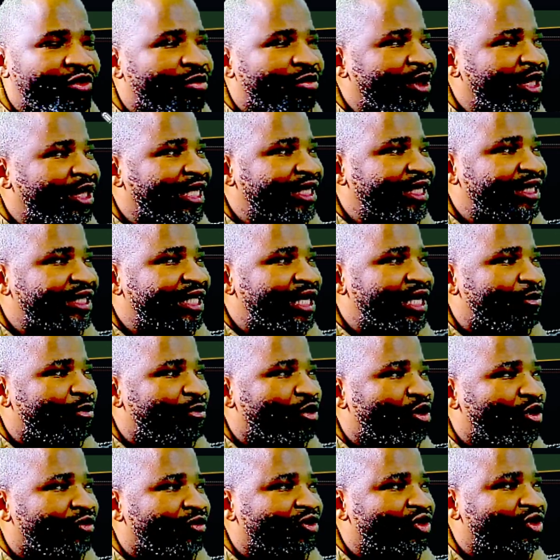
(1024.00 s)
that type
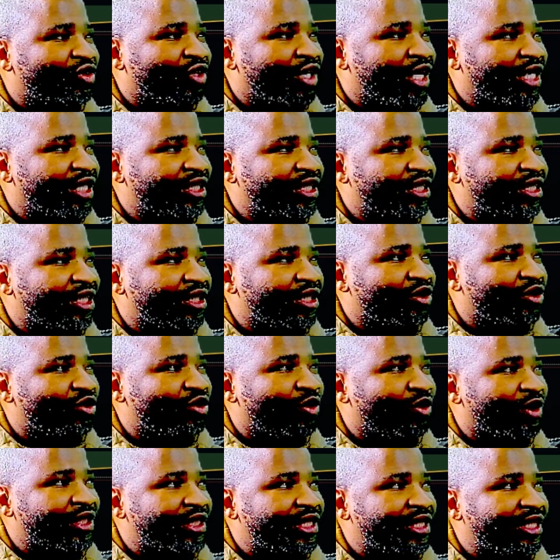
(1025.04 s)
of structure towards
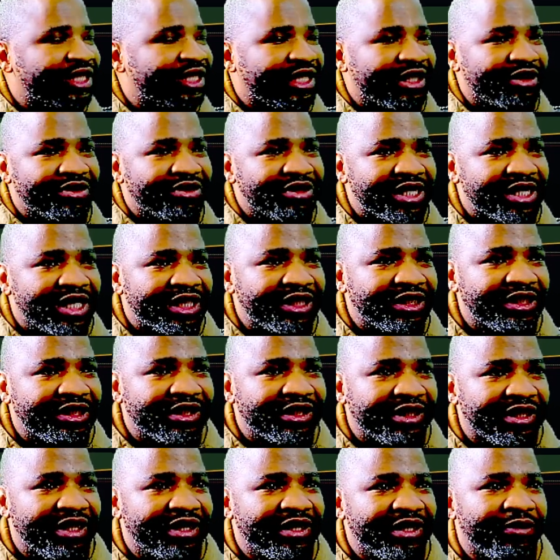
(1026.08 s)
the downside
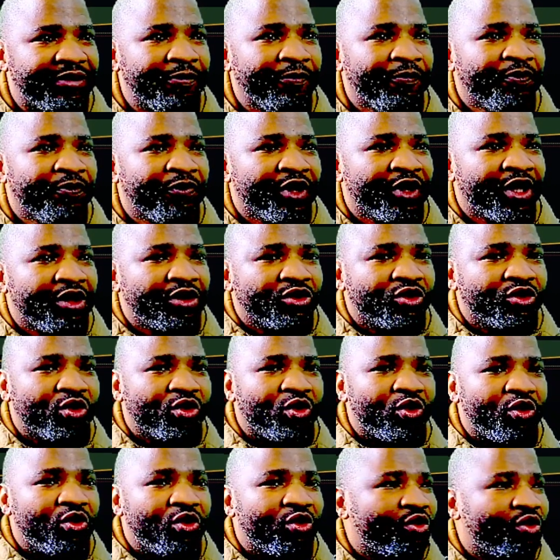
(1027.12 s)
rather. So
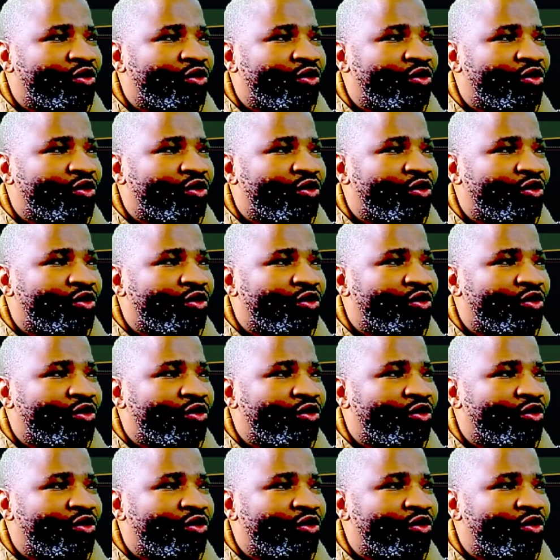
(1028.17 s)
we